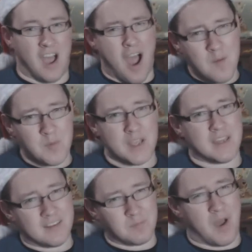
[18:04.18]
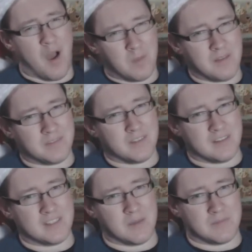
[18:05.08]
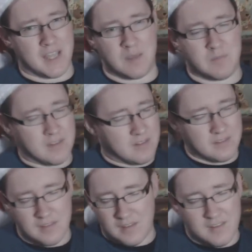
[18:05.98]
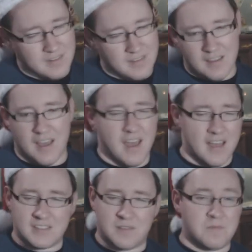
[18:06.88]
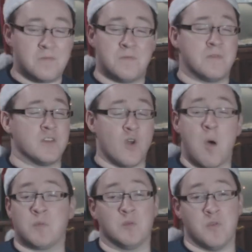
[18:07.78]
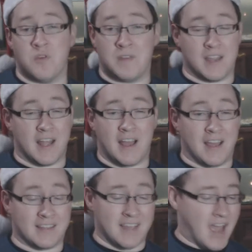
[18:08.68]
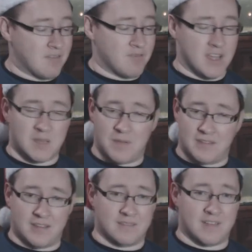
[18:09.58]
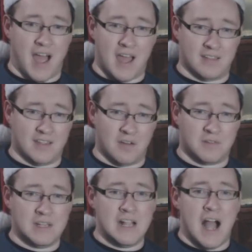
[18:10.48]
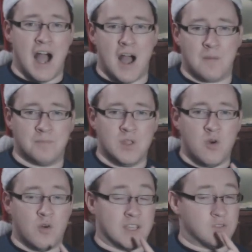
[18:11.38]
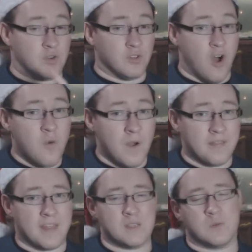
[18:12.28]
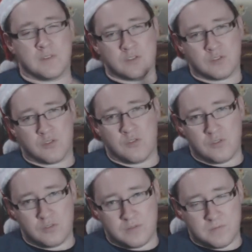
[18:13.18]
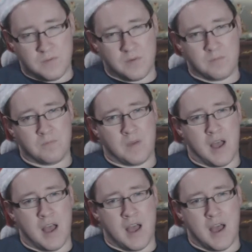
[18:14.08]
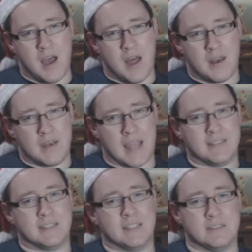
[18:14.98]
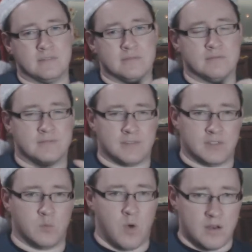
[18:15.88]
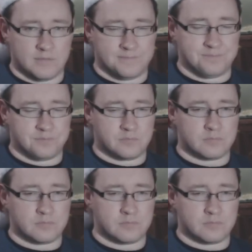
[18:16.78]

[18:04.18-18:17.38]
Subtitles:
it's heartbreaking but uplifting at the same time, and it's a phenomenal movie, and I can't recommend it highly enough. Okay, so along with this, we've got Scrooge from 1951,